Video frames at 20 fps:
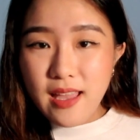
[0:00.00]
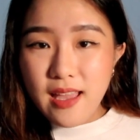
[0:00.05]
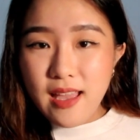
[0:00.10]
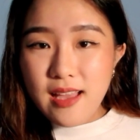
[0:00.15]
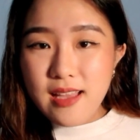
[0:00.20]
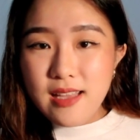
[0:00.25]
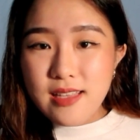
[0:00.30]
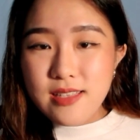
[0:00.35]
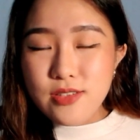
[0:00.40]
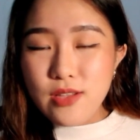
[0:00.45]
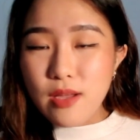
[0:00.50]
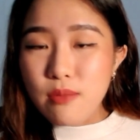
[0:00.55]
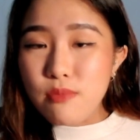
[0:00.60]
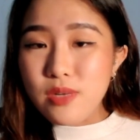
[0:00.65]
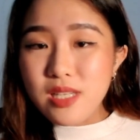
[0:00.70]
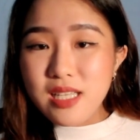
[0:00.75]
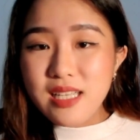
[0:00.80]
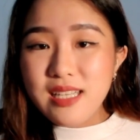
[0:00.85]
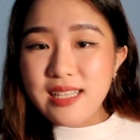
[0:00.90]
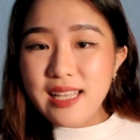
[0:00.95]
So I'm
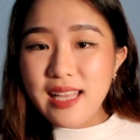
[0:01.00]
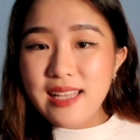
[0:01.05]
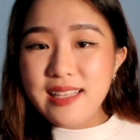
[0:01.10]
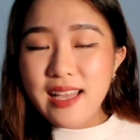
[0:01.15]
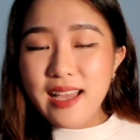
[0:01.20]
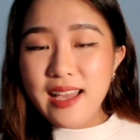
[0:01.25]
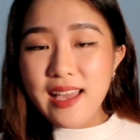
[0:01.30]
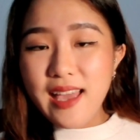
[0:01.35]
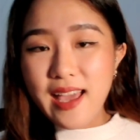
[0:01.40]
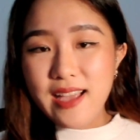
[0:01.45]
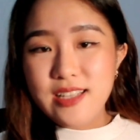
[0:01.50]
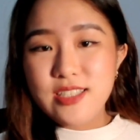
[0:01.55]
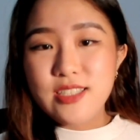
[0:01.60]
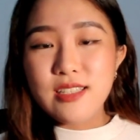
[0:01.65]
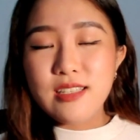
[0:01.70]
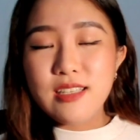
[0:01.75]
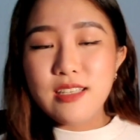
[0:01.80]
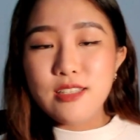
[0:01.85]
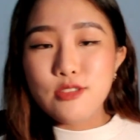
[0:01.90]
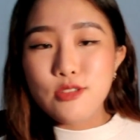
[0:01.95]
really glad that I
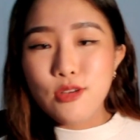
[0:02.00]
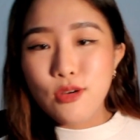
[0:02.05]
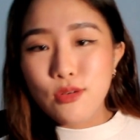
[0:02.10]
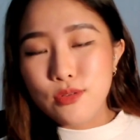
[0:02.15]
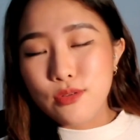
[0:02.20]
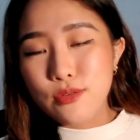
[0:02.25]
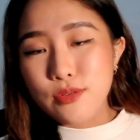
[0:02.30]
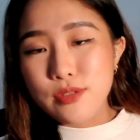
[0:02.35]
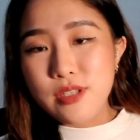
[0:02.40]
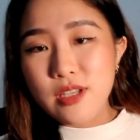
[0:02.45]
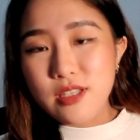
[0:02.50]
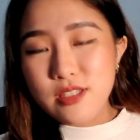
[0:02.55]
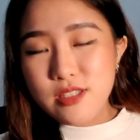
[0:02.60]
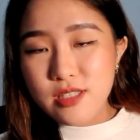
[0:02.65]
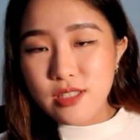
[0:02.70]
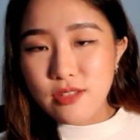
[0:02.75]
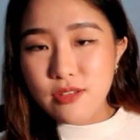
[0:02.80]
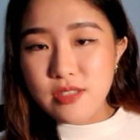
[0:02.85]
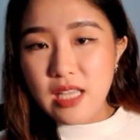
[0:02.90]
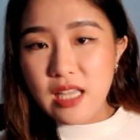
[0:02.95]
actually took those
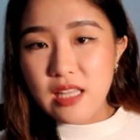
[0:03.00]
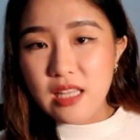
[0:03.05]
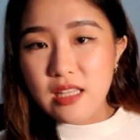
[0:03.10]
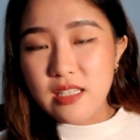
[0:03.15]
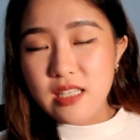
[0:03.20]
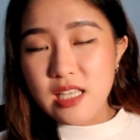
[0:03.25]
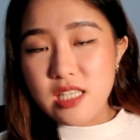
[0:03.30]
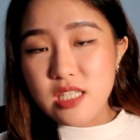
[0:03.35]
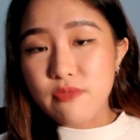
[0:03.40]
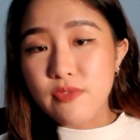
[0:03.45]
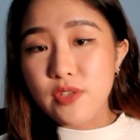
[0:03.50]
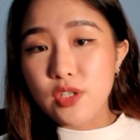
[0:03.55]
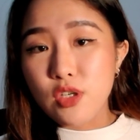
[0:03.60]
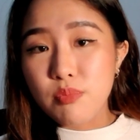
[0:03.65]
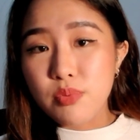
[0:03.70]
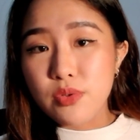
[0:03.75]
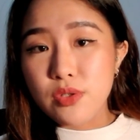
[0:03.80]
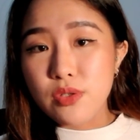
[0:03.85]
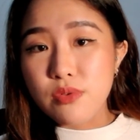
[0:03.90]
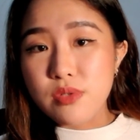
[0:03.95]
skills I learned as a video
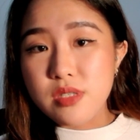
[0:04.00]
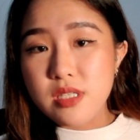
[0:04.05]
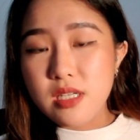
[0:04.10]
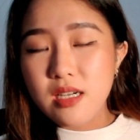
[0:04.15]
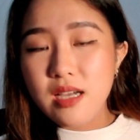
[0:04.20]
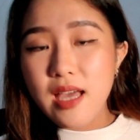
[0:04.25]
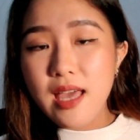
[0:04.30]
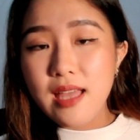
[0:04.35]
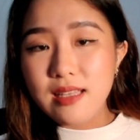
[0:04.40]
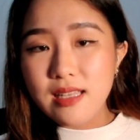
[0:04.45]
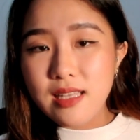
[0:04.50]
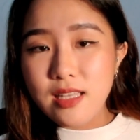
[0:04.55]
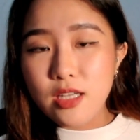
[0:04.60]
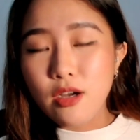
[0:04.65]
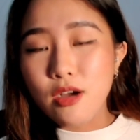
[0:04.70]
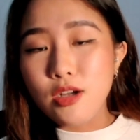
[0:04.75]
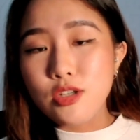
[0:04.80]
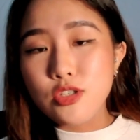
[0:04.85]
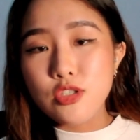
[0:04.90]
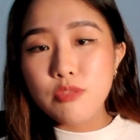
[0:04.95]
producer, and it
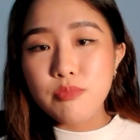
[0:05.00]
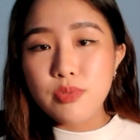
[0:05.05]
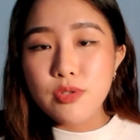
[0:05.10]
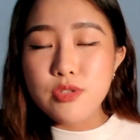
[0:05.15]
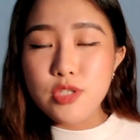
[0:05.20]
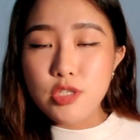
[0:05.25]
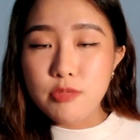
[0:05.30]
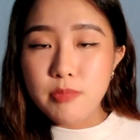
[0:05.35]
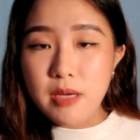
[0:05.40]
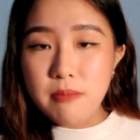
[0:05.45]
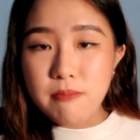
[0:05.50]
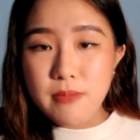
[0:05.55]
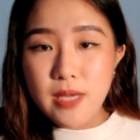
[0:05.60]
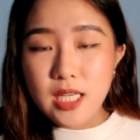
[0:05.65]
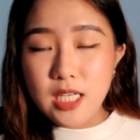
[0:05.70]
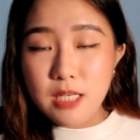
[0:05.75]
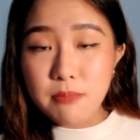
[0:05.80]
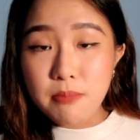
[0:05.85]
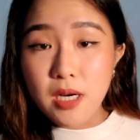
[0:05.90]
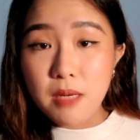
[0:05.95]
contributes to my
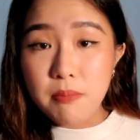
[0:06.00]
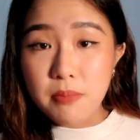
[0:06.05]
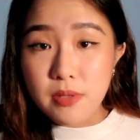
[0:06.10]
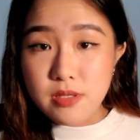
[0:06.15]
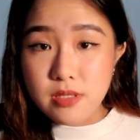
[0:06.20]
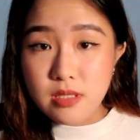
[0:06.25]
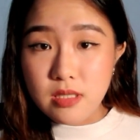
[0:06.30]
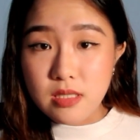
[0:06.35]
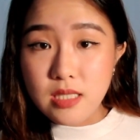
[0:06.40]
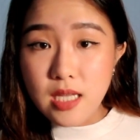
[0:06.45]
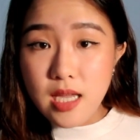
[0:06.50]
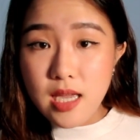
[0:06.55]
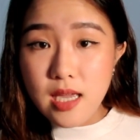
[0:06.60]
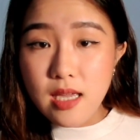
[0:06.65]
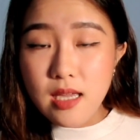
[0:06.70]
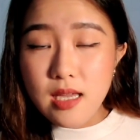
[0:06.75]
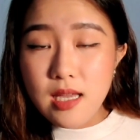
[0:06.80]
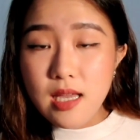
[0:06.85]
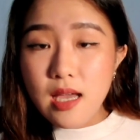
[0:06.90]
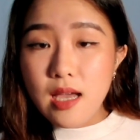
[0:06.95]
bigger purpose
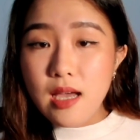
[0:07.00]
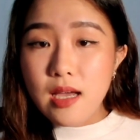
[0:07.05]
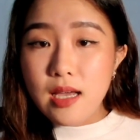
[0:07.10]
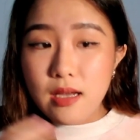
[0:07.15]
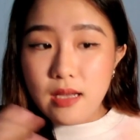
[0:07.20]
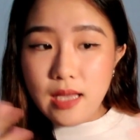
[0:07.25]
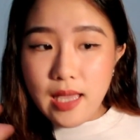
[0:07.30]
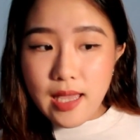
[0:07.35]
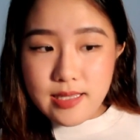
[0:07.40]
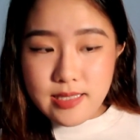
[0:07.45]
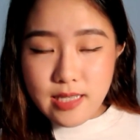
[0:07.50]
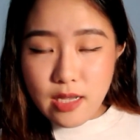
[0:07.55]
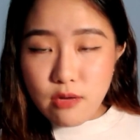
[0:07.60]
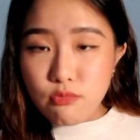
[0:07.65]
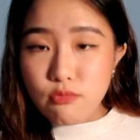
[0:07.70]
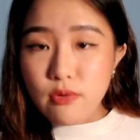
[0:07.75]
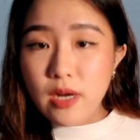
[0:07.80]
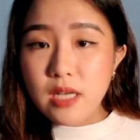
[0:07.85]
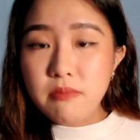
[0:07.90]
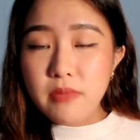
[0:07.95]
today. As I
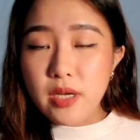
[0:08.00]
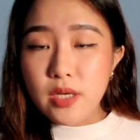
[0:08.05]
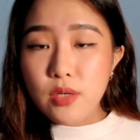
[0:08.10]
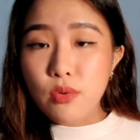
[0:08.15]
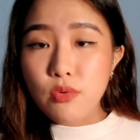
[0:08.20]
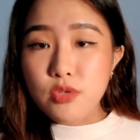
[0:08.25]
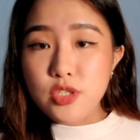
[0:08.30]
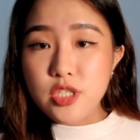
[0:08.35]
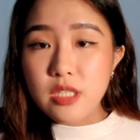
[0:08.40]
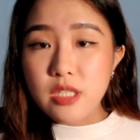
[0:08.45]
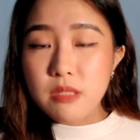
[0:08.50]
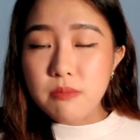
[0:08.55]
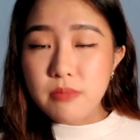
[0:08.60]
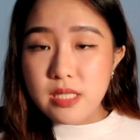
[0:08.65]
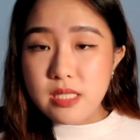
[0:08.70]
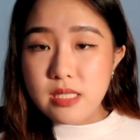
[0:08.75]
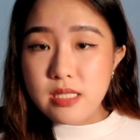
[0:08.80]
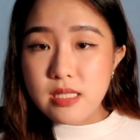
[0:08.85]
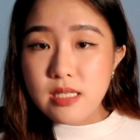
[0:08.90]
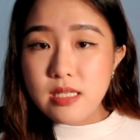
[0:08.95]
run my coaching
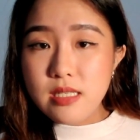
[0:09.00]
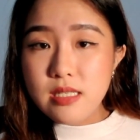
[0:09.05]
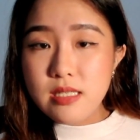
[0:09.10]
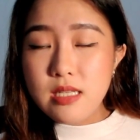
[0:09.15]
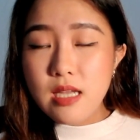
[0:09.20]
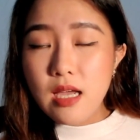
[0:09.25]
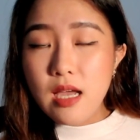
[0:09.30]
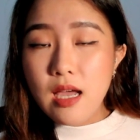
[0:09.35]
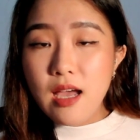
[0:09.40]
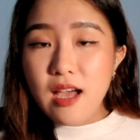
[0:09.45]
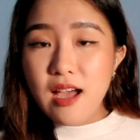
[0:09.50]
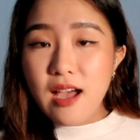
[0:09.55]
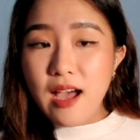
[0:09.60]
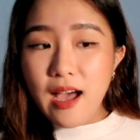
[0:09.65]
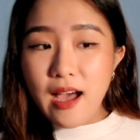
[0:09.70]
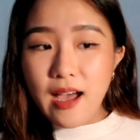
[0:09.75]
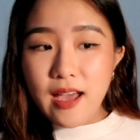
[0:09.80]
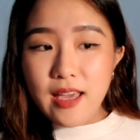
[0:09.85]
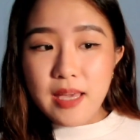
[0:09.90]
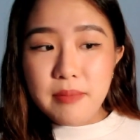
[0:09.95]
business,
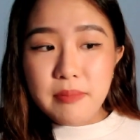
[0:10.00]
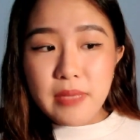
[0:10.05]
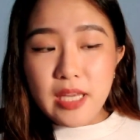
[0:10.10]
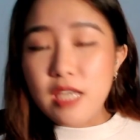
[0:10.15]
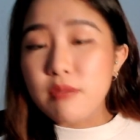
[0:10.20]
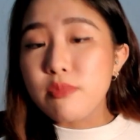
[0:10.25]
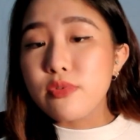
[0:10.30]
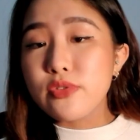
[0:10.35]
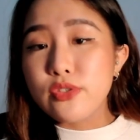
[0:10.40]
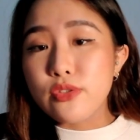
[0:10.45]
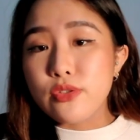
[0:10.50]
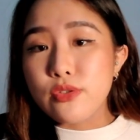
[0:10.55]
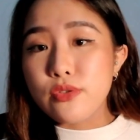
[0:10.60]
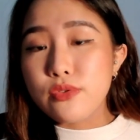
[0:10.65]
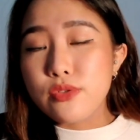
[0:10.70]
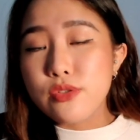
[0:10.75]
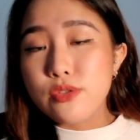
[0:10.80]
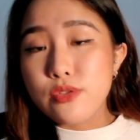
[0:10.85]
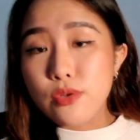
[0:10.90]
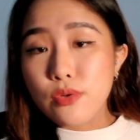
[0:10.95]
I am able to
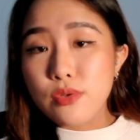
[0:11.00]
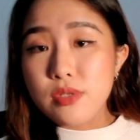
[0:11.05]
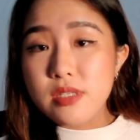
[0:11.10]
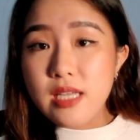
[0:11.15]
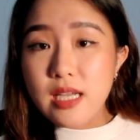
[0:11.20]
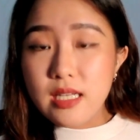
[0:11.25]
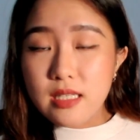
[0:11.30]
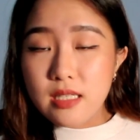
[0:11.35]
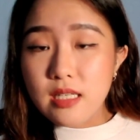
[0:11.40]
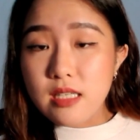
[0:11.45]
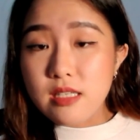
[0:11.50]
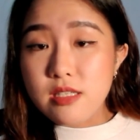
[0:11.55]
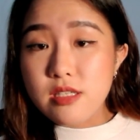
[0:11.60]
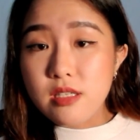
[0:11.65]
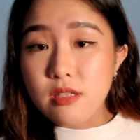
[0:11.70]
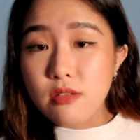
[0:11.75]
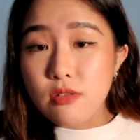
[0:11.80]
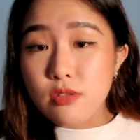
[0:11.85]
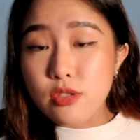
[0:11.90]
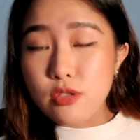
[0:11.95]
use those editing
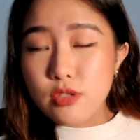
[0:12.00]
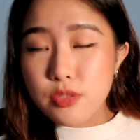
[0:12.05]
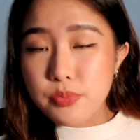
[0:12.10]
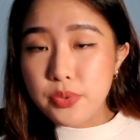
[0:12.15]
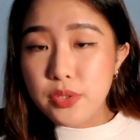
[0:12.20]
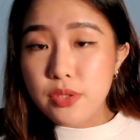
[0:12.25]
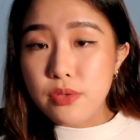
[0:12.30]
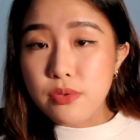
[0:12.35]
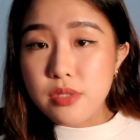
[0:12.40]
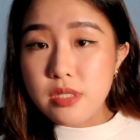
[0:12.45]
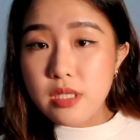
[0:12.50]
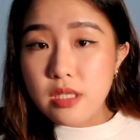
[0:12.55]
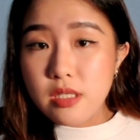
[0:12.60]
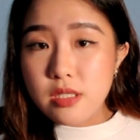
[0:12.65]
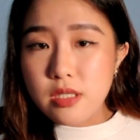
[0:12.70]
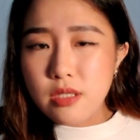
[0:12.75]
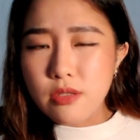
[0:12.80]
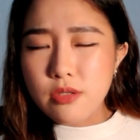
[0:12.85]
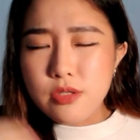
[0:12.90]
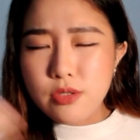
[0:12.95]
skills, those producing
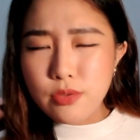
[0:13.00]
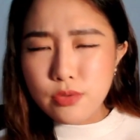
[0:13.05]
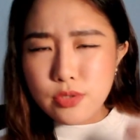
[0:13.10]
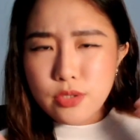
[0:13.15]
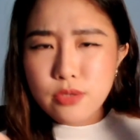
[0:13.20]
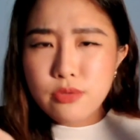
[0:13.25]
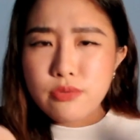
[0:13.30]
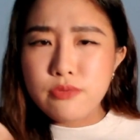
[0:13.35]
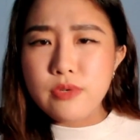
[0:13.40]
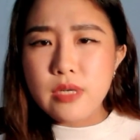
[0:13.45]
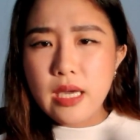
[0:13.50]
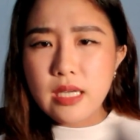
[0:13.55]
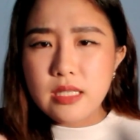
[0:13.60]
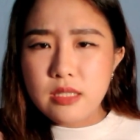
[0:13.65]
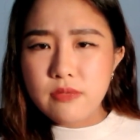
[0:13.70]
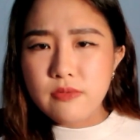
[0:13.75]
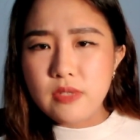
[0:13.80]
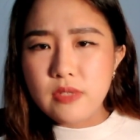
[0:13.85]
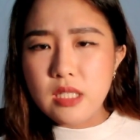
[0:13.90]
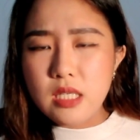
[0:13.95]
skills, those
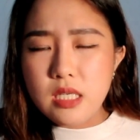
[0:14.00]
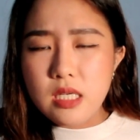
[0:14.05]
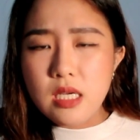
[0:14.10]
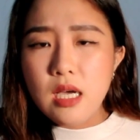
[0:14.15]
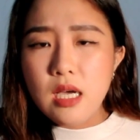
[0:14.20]
creativity